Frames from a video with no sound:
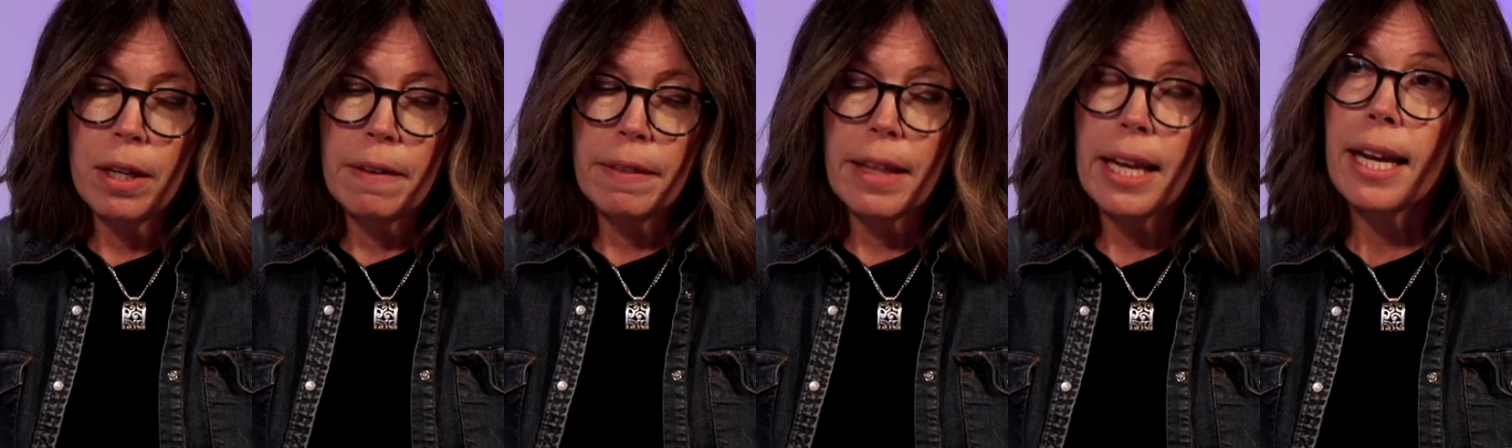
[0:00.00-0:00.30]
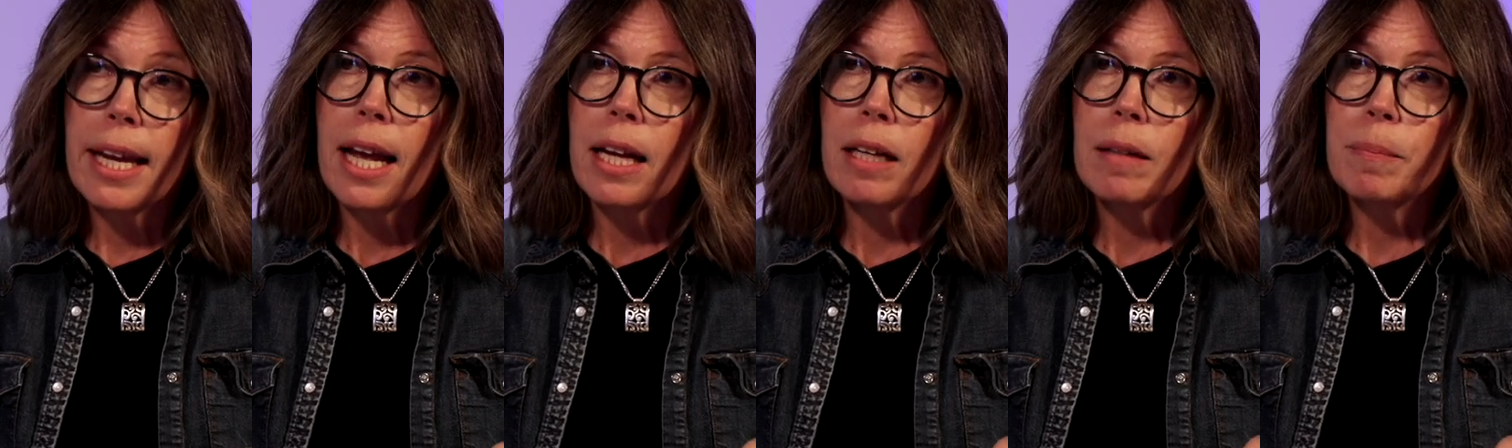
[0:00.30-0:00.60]
they
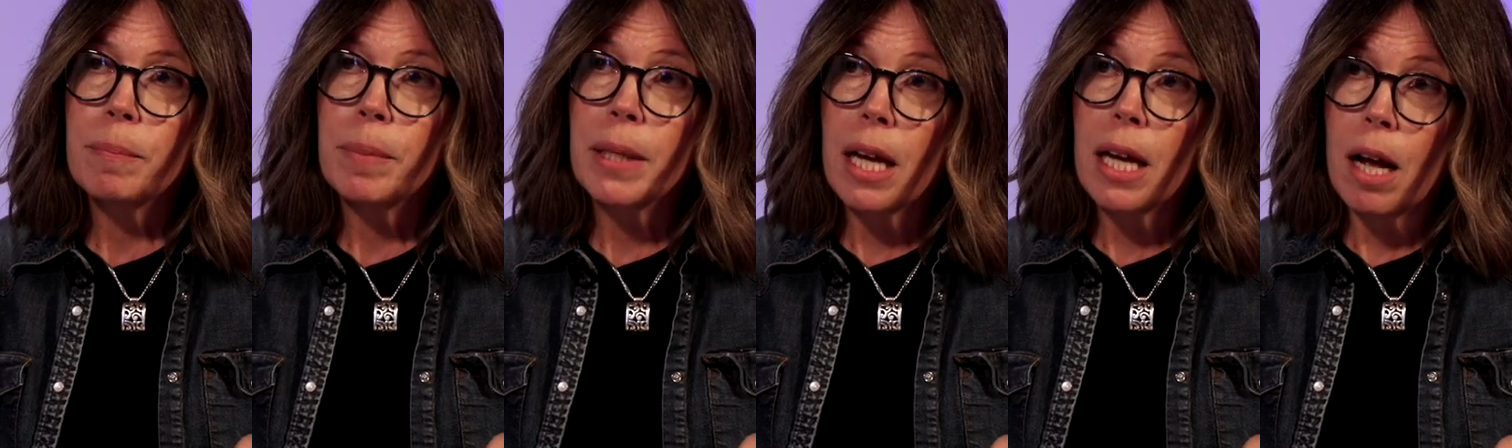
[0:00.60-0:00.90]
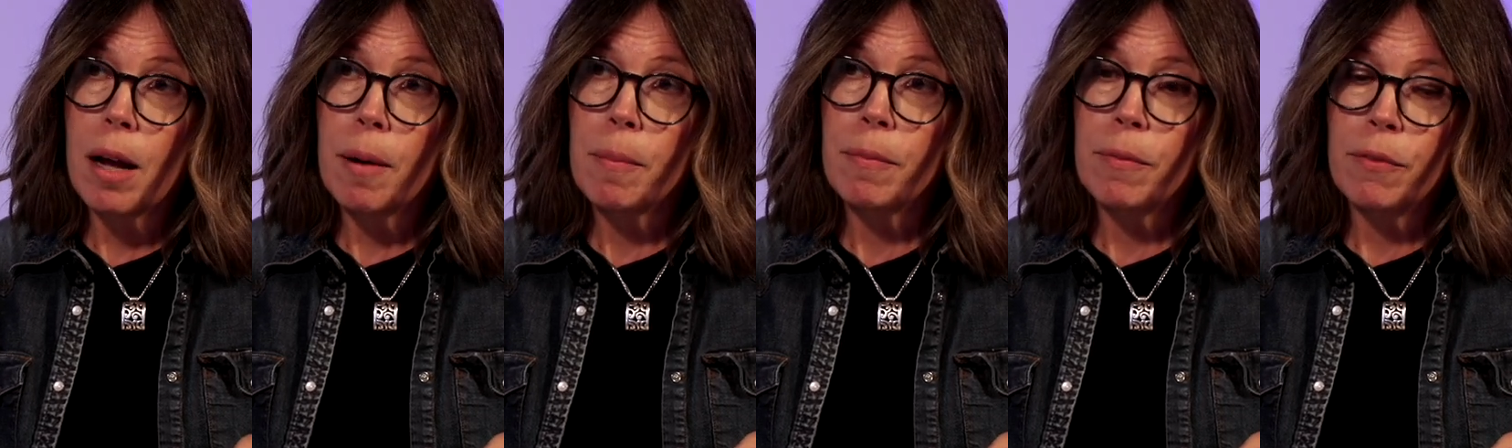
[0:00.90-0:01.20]
can
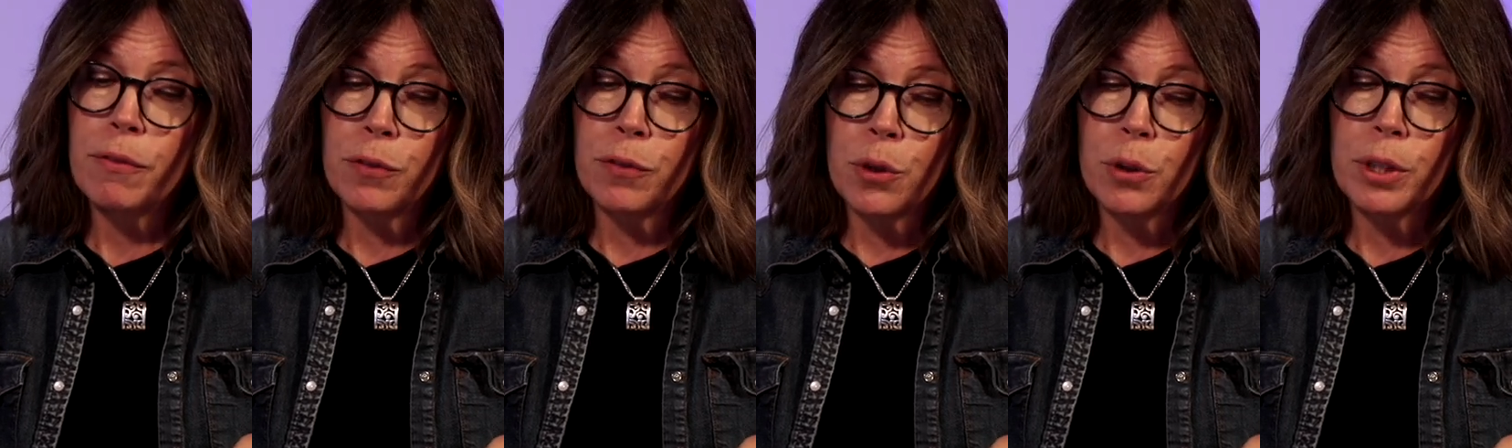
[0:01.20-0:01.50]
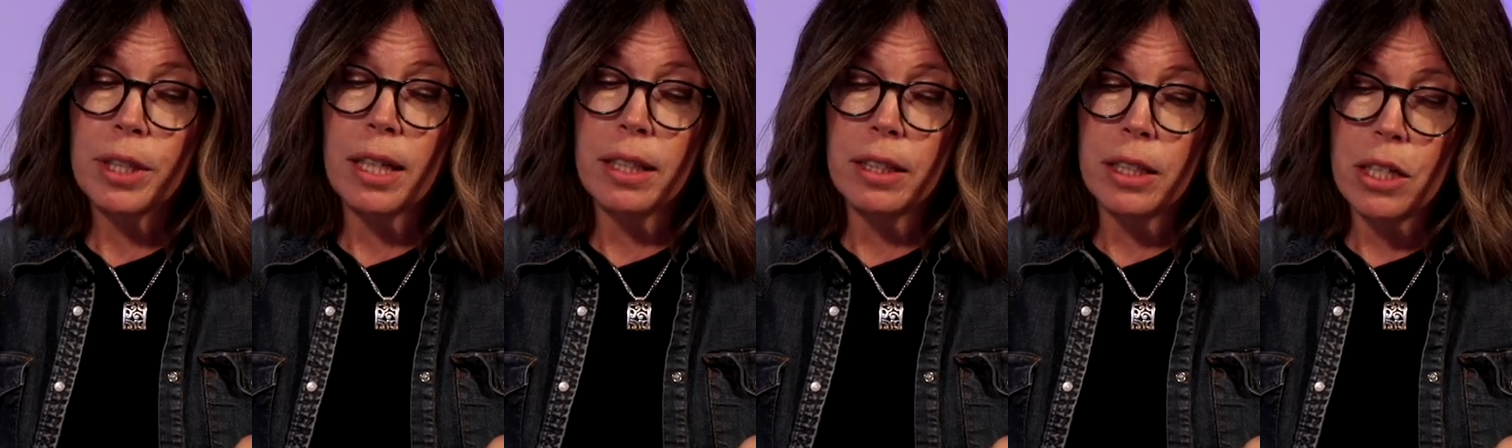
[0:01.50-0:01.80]
become
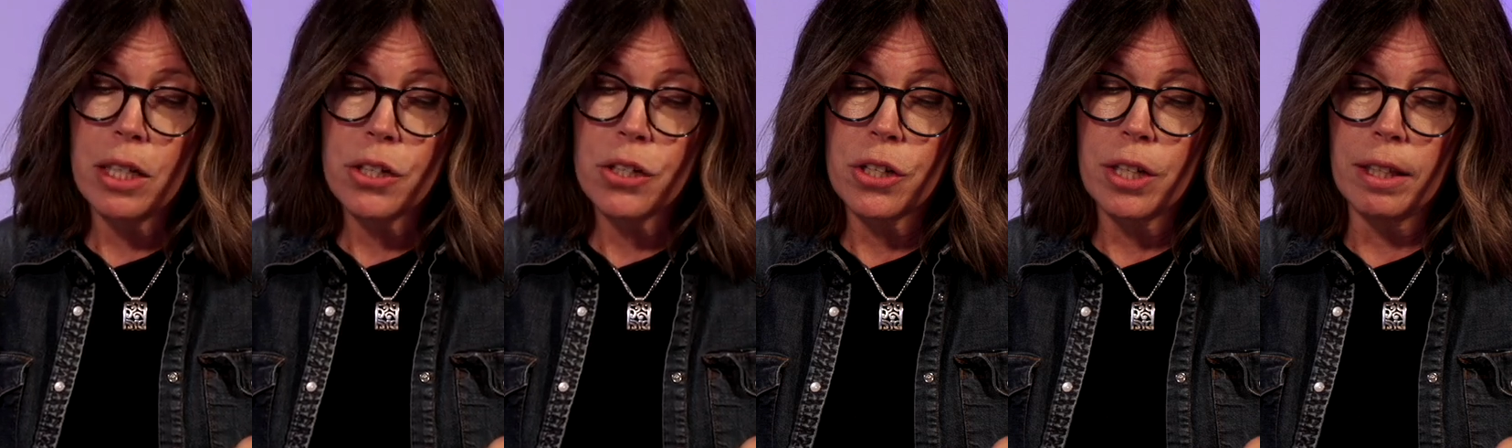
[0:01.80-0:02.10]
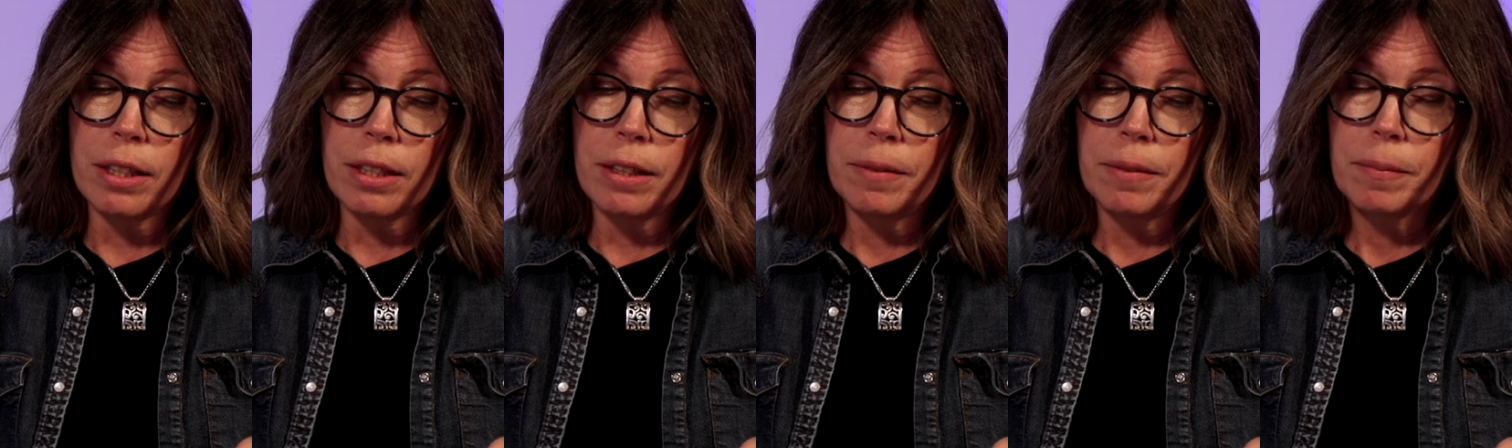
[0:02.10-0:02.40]
food
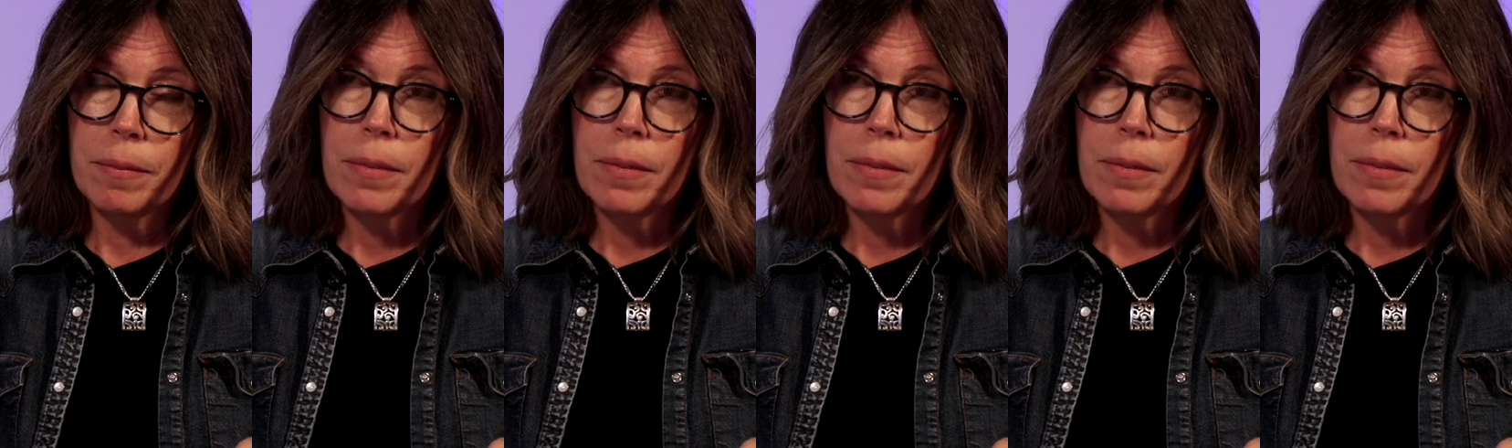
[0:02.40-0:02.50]
conditioned.